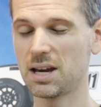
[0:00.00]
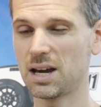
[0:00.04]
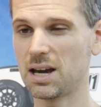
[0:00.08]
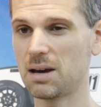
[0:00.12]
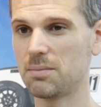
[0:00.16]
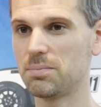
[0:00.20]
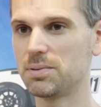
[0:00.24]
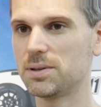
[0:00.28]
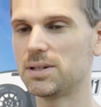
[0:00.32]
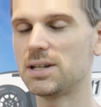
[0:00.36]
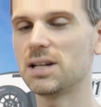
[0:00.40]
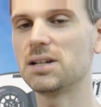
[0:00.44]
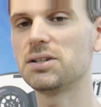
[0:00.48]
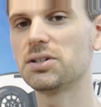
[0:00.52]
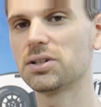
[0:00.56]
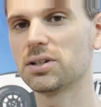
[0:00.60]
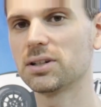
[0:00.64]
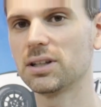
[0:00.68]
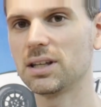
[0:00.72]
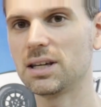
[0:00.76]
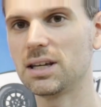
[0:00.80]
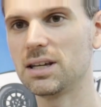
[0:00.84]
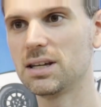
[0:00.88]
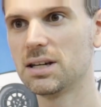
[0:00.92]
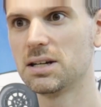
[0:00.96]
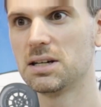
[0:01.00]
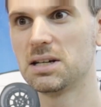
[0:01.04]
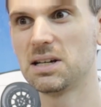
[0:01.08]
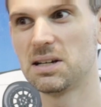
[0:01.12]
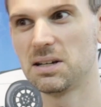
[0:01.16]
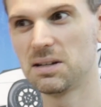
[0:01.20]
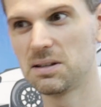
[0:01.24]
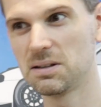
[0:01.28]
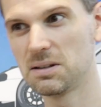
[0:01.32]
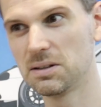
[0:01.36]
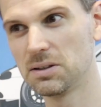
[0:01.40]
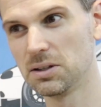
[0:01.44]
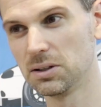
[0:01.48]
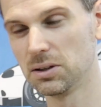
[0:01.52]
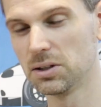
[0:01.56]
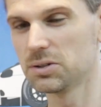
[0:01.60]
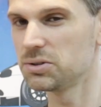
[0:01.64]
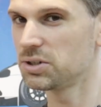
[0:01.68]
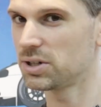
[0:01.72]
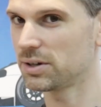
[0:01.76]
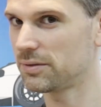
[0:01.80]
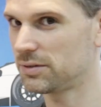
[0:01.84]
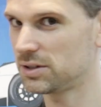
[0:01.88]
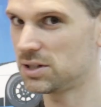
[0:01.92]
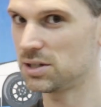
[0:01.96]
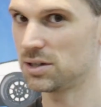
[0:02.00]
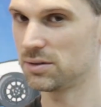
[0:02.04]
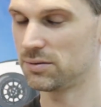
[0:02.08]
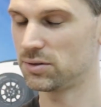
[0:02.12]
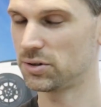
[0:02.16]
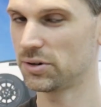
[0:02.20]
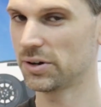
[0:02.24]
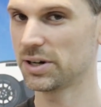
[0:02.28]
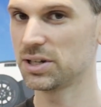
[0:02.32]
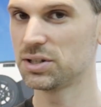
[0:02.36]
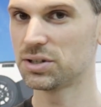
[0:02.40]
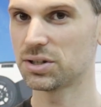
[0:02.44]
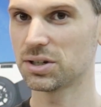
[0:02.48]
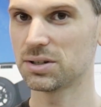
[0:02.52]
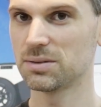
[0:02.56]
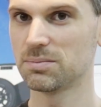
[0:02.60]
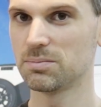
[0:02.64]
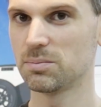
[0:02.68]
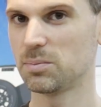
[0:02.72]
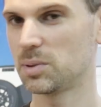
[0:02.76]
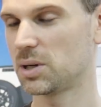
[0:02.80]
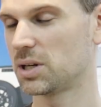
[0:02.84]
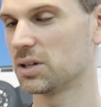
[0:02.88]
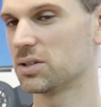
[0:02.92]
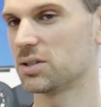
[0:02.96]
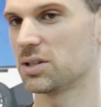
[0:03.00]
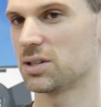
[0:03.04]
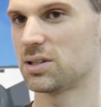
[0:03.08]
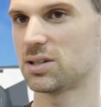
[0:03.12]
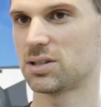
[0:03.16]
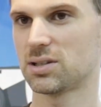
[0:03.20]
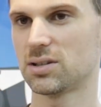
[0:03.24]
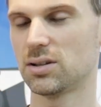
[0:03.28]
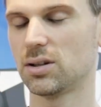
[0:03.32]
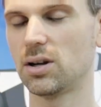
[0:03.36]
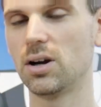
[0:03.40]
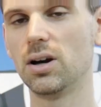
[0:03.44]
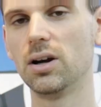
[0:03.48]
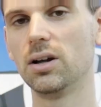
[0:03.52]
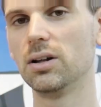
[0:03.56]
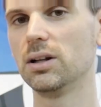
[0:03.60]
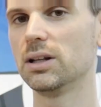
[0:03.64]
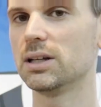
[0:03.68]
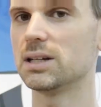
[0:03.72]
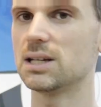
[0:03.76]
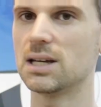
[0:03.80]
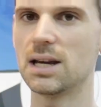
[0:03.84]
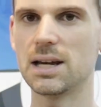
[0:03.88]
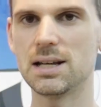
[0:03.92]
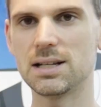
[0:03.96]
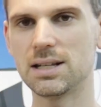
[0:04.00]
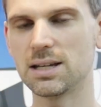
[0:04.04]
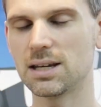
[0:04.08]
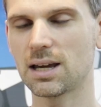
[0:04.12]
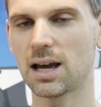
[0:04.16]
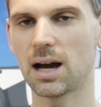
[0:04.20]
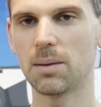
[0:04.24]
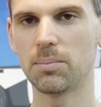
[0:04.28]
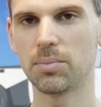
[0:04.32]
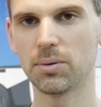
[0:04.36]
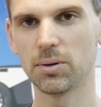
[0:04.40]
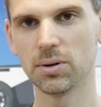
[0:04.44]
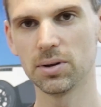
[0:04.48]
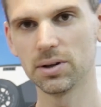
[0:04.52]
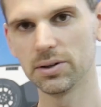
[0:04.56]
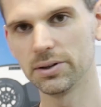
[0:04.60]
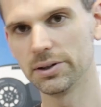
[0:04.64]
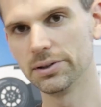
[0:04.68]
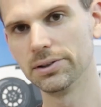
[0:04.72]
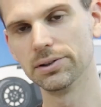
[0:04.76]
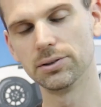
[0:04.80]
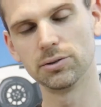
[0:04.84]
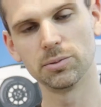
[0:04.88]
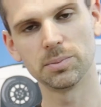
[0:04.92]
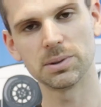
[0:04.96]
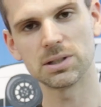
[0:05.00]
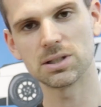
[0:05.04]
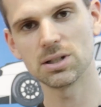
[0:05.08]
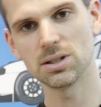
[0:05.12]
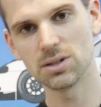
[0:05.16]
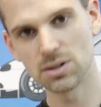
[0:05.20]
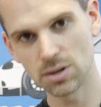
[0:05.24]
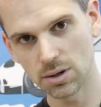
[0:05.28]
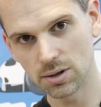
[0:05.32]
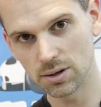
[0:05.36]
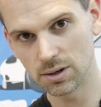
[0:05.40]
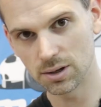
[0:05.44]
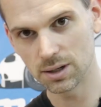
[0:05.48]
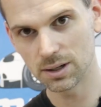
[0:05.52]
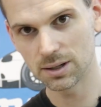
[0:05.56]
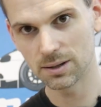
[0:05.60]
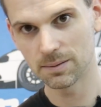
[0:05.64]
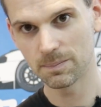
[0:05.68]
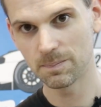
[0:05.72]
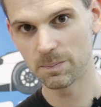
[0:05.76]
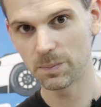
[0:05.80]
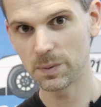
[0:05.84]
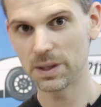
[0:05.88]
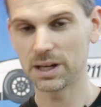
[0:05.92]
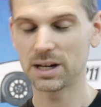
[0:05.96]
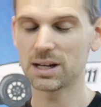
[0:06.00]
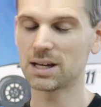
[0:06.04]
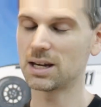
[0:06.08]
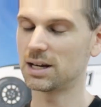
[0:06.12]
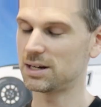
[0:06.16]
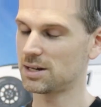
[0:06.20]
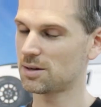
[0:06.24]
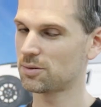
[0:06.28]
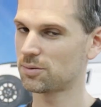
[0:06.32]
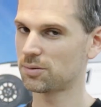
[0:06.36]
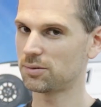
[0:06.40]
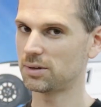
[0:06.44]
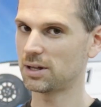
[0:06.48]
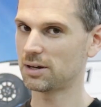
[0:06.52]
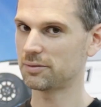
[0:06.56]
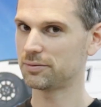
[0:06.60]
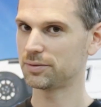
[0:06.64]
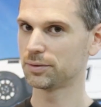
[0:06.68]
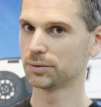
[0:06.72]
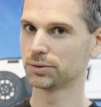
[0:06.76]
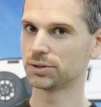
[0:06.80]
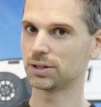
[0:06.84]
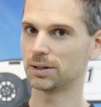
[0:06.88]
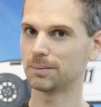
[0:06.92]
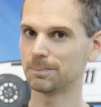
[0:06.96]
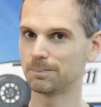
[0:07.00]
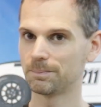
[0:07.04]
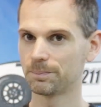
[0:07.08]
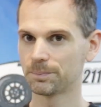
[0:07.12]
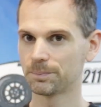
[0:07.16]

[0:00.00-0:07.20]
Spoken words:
and potentially the longevity of your engine because it's slowly eating up all of the little bits of dirt that are getting through that filter.